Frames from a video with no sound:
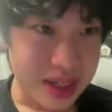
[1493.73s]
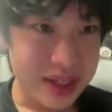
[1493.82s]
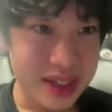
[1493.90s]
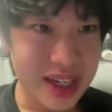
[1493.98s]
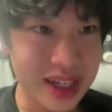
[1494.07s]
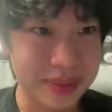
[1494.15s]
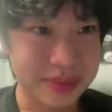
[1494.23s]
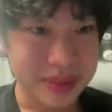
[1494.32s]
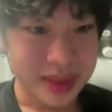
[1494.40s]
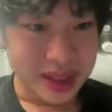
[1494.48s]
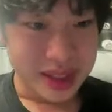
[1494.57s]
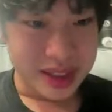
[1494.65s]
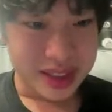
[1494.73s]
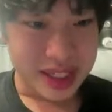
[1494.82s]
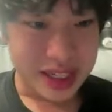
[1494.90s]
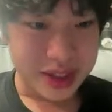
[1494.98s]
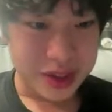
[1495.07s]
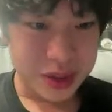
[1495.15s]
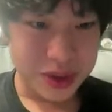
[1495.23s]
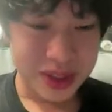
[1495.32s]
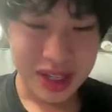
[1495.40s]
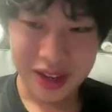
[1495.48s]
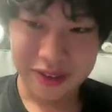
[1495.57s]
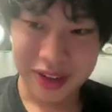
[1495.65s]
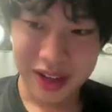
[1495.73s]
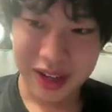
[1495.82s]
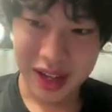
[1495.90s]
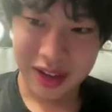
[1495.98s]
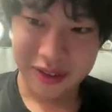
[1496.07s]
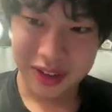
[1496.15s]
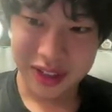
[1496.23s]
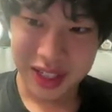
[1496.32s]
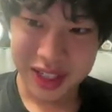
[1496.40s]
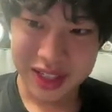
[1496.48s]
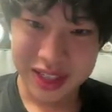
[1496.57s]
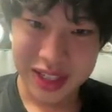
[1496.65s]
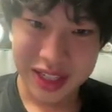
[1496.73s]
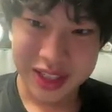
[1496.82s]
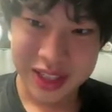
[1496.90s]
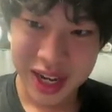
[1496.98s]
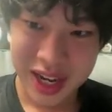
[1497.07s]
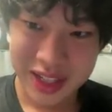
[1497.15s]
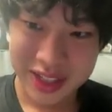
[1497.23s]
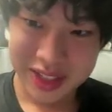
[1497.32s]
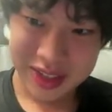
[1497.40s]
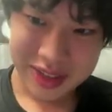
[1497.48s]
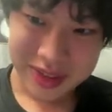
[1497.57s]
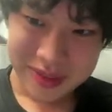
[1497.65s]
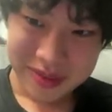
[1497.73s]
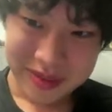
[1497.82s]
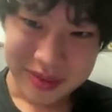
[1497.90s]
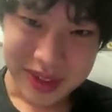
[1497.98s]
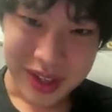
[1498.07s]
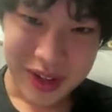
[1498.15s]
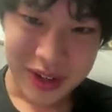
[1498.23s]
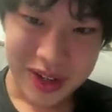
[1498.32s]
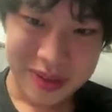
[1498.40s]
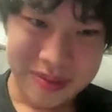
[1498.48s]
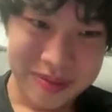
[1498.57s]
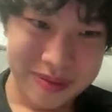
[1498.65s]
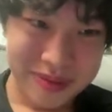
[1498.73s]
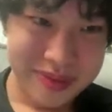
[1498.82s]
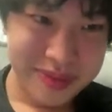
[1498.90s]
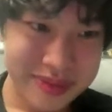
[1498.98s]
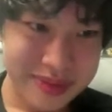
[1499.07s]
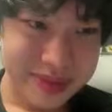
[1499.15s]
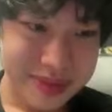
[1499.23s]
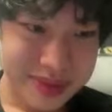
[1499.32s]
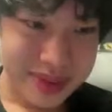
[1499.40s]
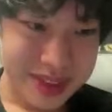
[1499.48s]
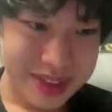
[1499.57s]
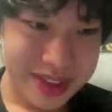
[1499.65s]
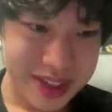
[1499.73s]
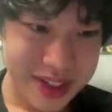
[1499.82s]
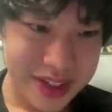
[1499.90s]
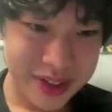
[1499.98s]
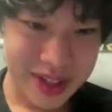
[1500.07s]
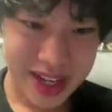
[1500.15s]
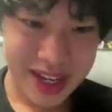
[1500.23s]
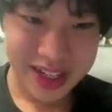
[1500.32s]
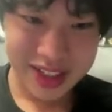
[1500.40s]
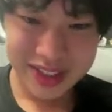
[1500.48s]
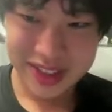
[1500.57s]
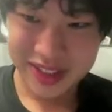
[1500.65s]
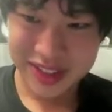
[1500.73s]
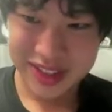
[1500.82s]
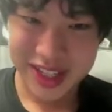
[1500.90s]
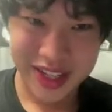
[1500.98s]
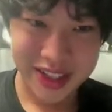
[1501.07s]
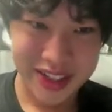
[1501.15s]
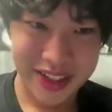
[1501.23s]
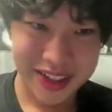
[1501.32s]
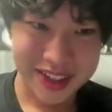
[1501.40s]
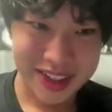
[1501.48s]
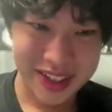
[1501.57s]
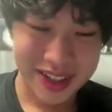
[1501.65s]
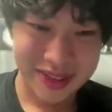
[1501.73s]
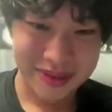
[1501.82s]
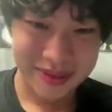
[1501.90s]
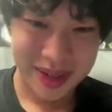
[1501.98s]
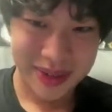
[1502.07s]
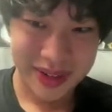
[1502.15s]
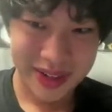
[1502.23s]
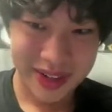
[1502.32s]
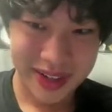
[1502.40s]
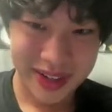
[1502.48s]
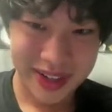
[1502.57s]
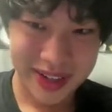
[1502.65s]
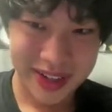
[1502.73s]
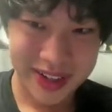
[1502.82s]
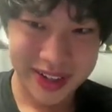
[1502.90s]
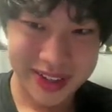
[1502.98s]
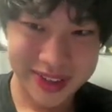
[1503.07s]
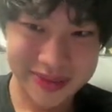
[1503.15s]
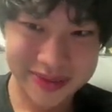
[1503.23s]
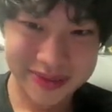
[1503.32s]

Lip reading: yeah, stay tuned. Have a nice day, chat. Okay, see you guys. Stay locked in. Bye bye.